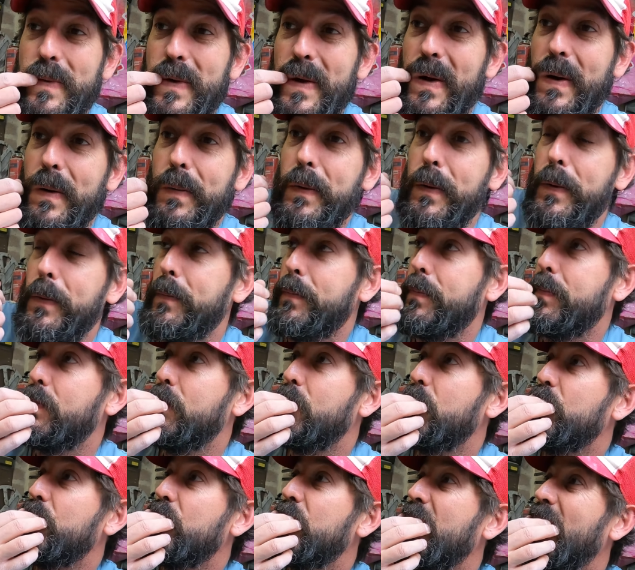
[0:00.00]

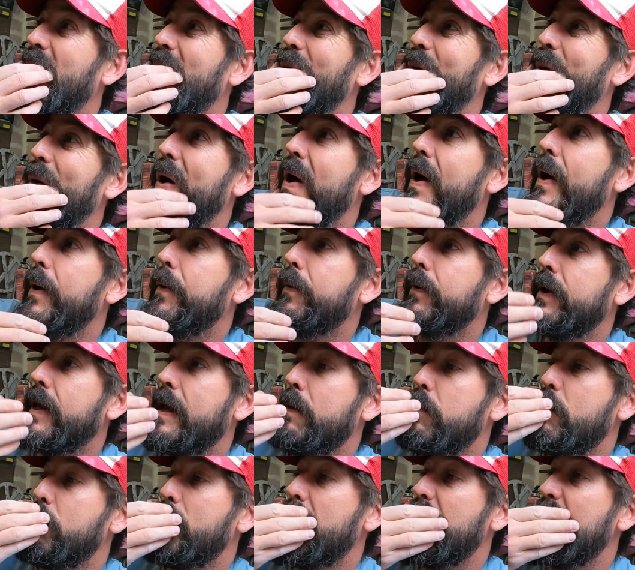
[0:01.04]
So I'm gonna
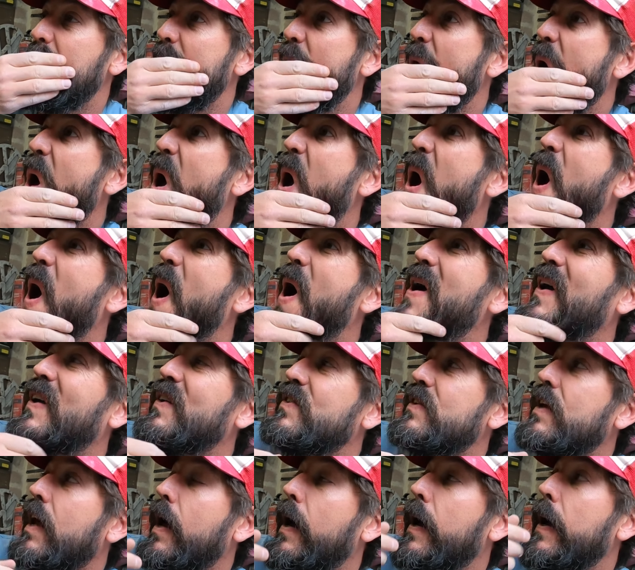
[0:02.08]
get my mate
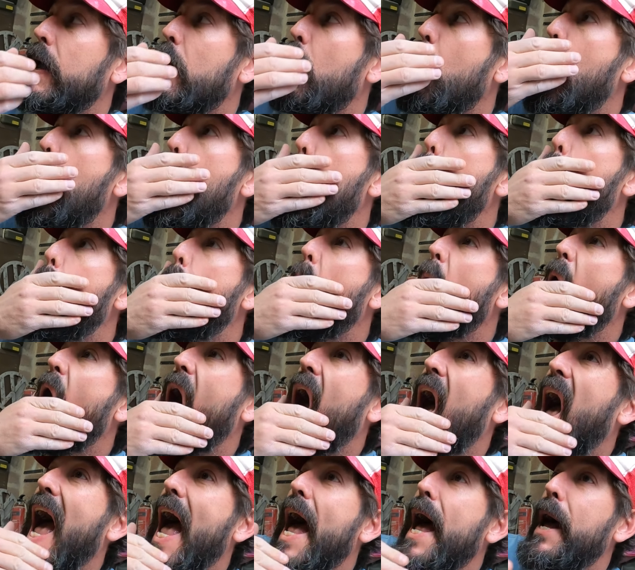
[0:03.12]
Si
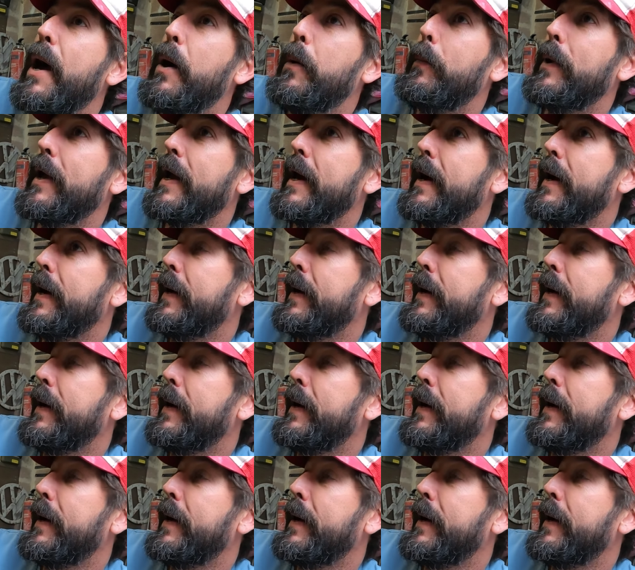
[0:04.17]
help me